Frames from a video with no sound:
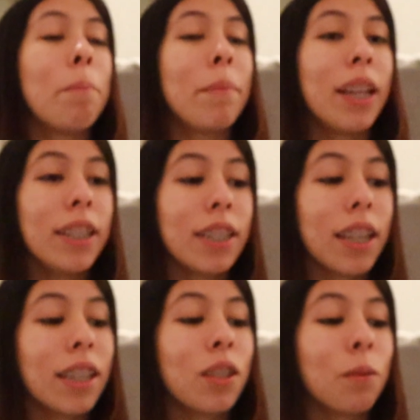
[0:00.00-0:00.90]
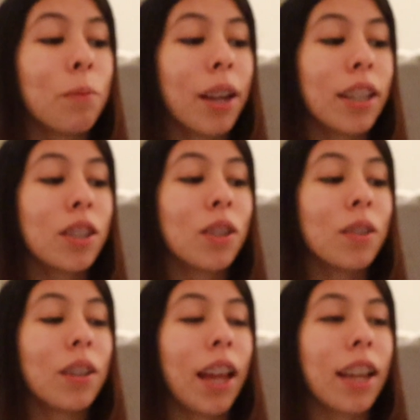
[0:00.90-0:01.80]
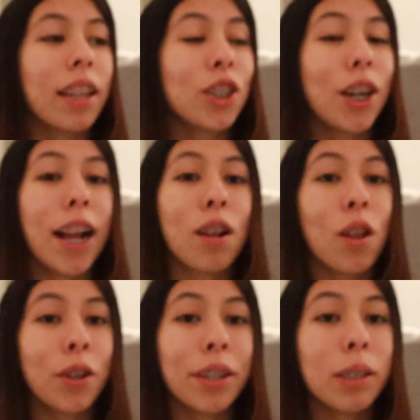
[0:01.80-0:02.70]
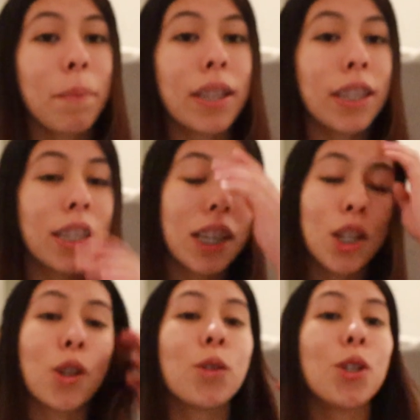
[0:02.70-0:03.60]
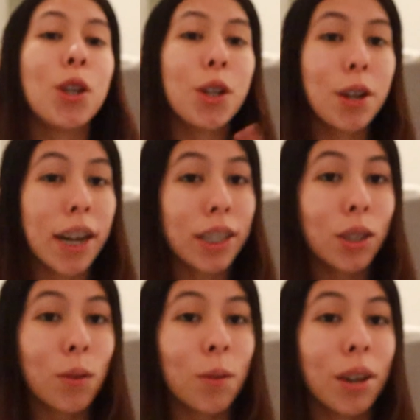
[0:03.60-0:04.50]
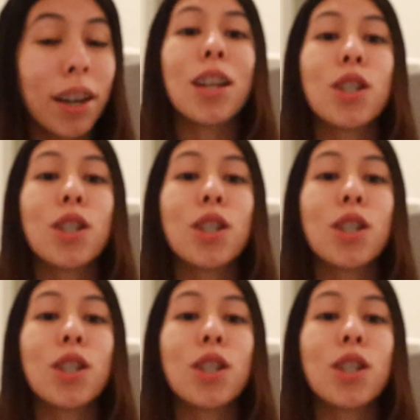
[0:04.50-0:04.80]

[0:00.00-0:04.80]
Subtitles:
Mint is a way to like track all your expenses. It shows you your credit score.